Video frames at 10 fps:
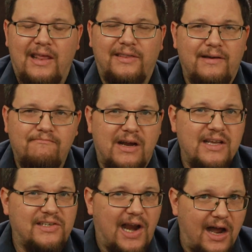and the
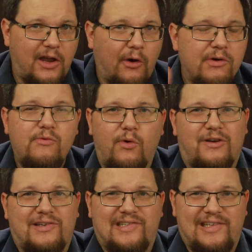money's not going
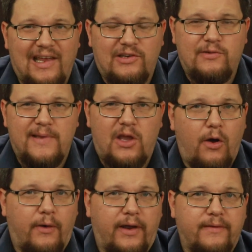where it's said to be
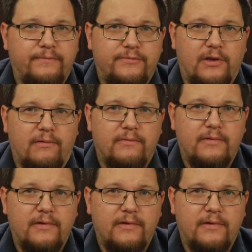going to.